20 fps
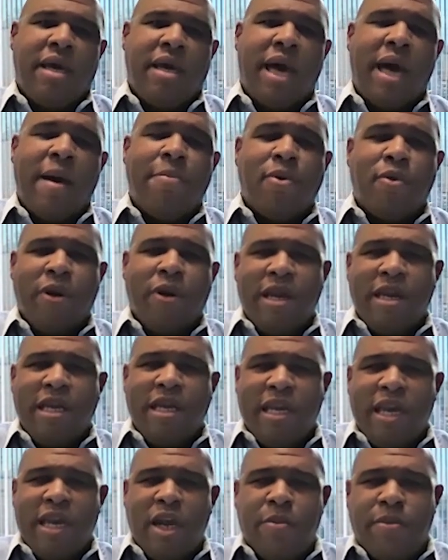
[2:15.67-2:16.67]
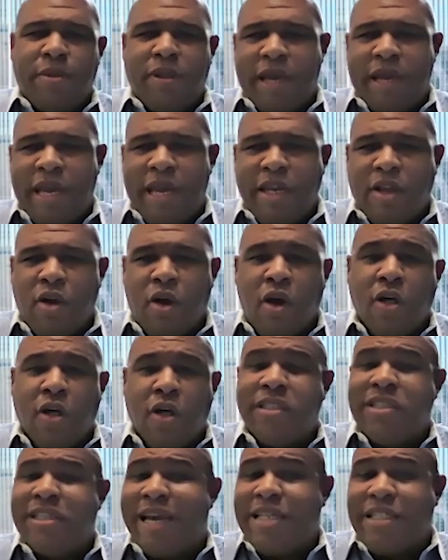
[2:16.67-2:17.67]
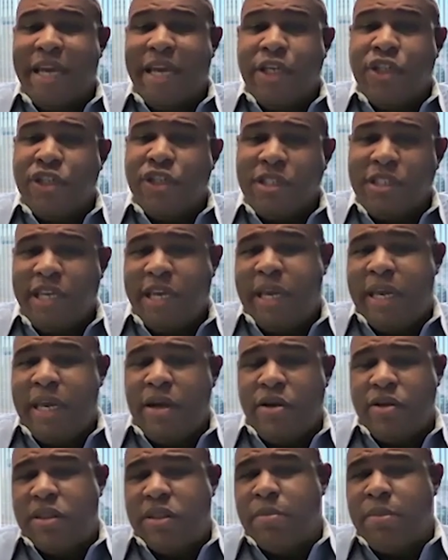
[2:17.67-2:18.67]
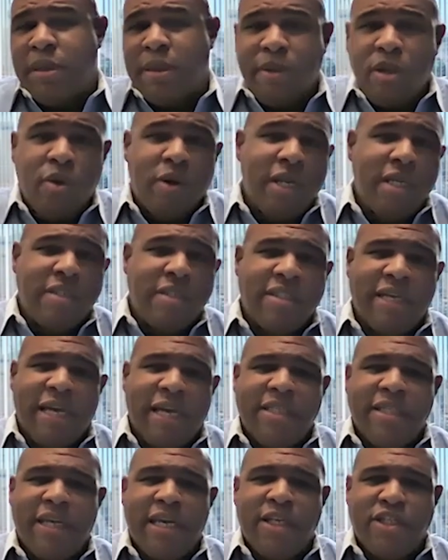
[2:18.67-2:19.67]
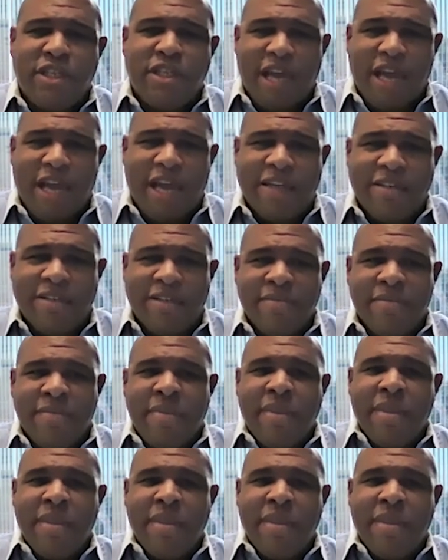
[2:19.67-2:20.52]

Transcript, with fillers: operating an airplane called the Citation 10, or some people know it as the Citation X.